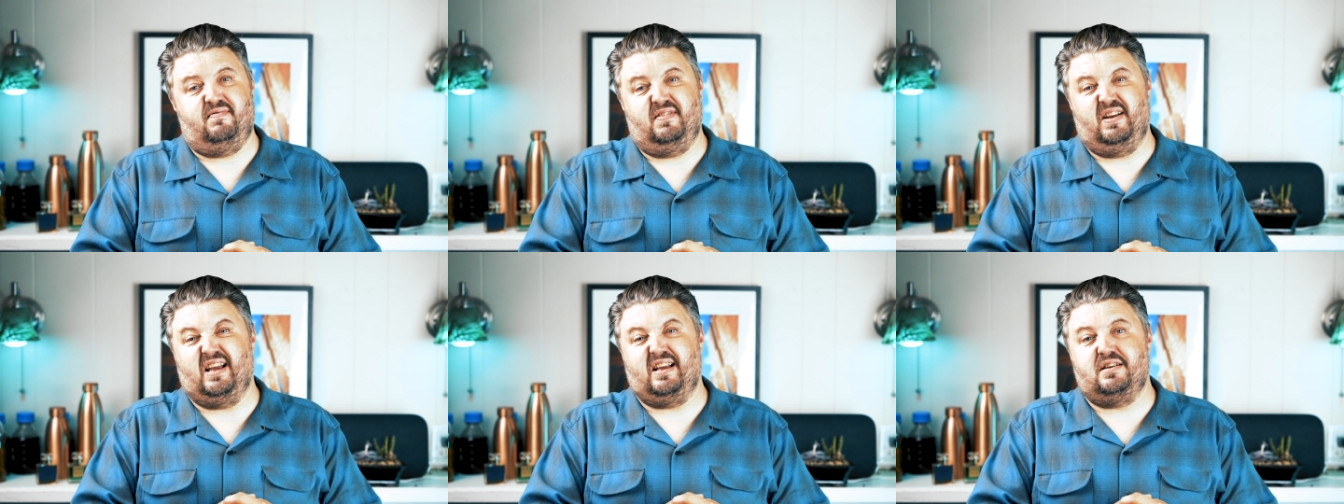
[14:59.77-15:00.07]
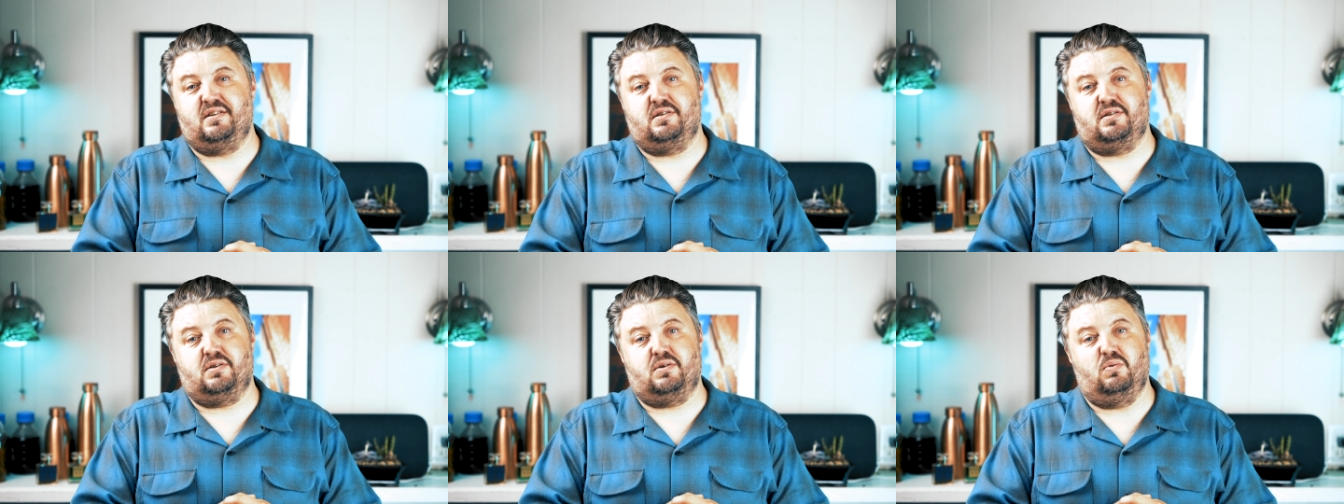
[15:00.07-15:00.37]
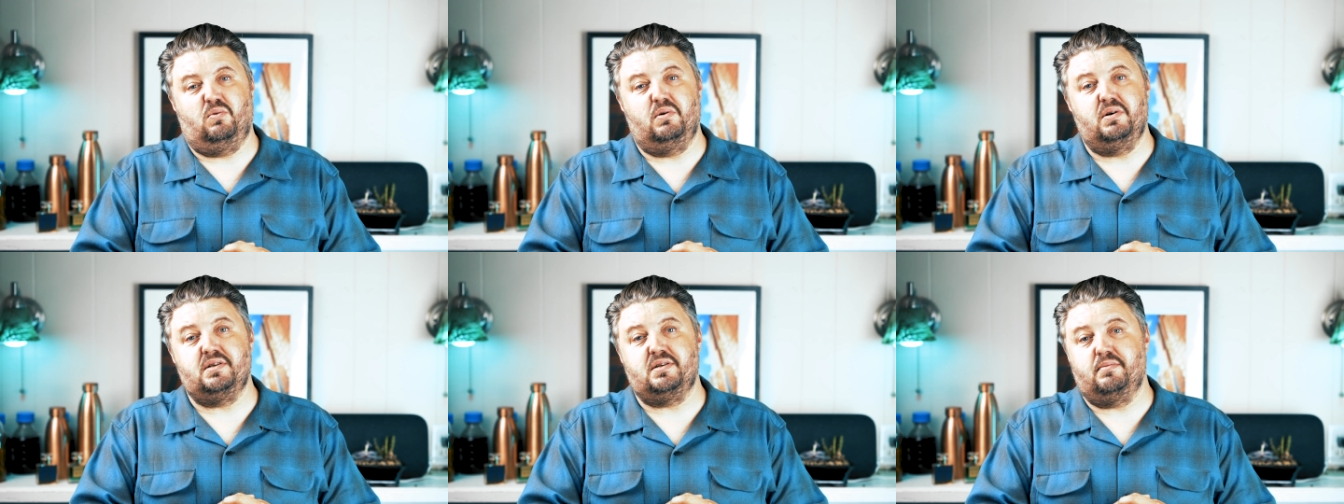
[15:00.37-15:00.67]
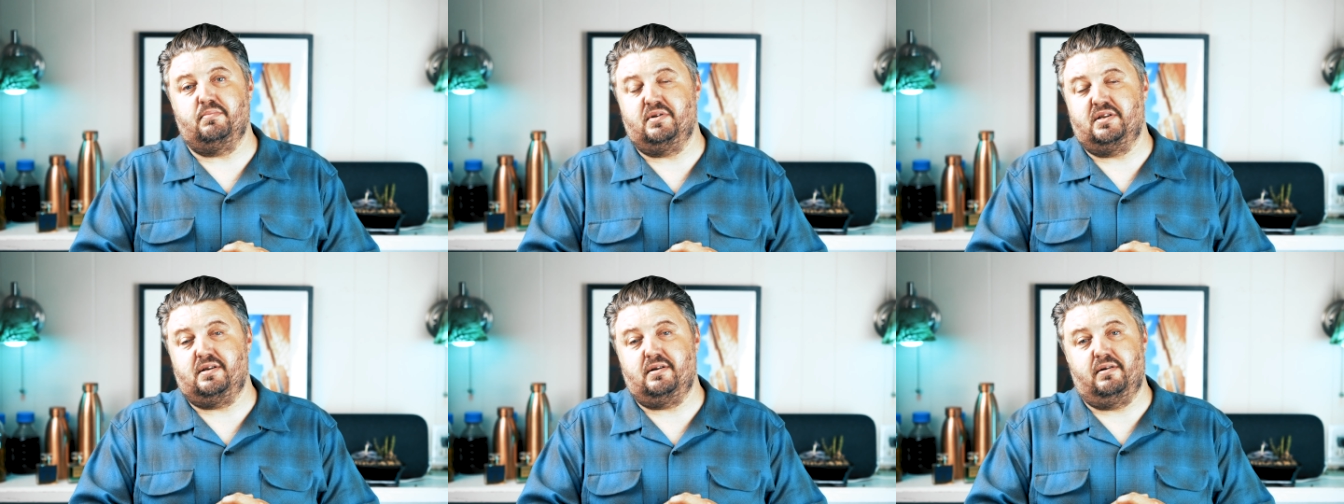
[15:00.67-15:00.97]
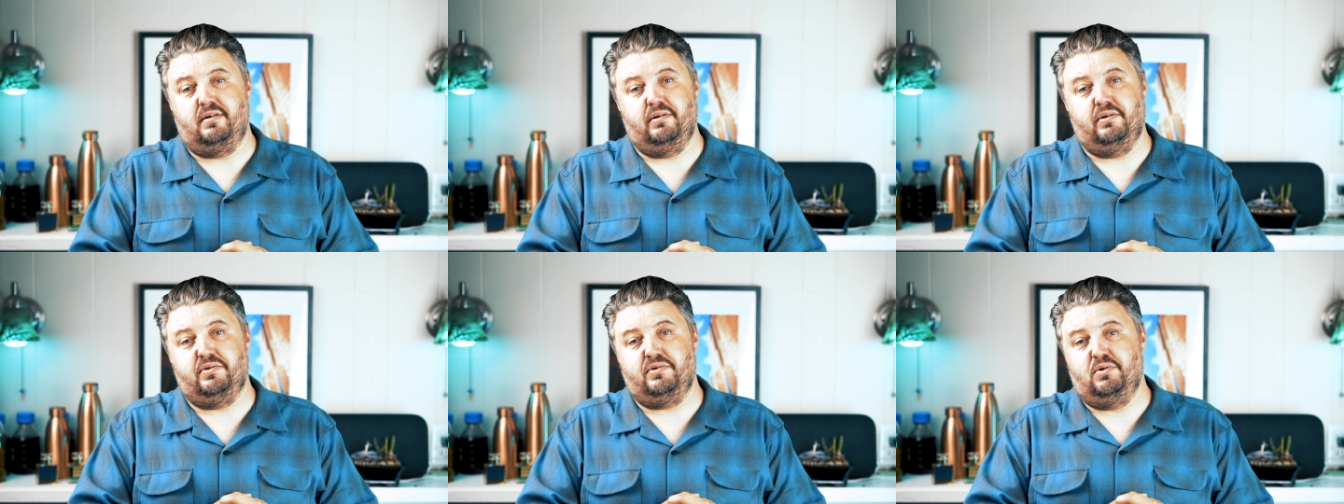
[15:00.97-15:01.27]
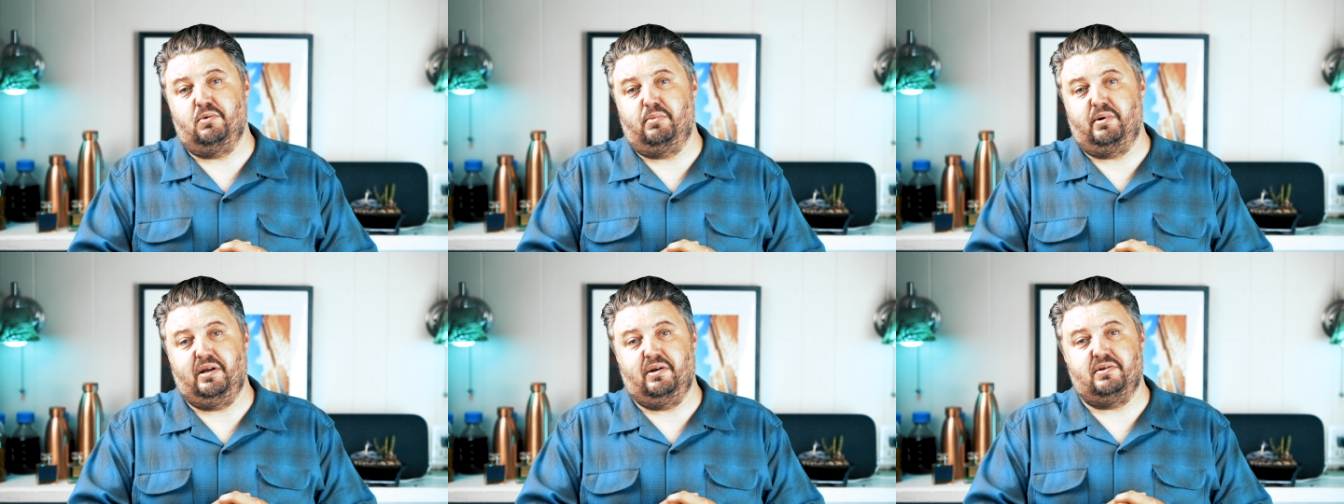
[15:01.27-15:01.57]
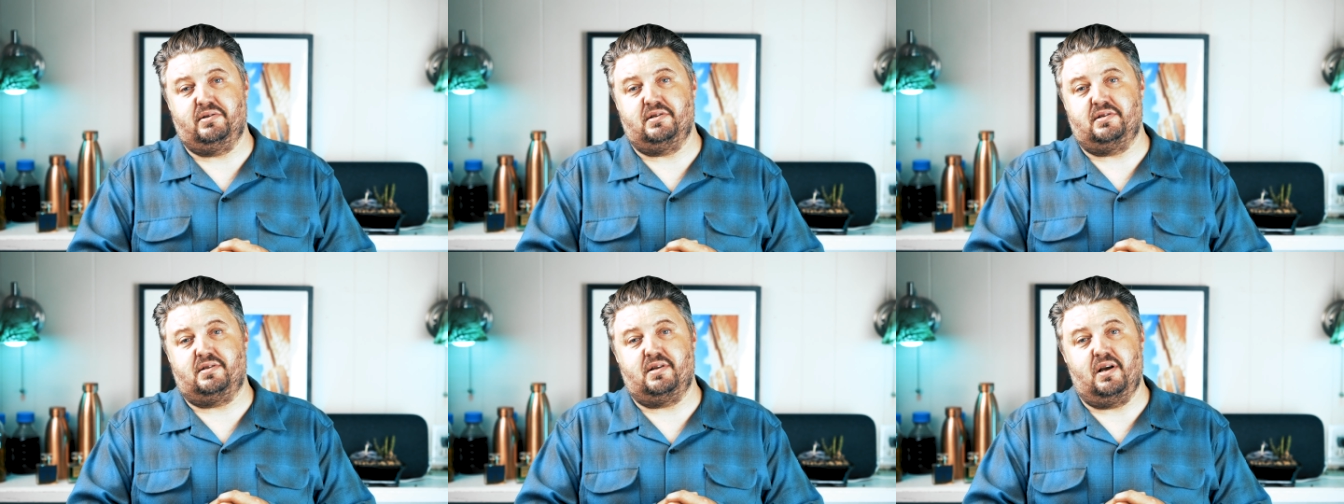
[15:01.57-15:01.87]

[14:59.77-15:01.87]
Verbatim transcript: exquisite materials nobody else is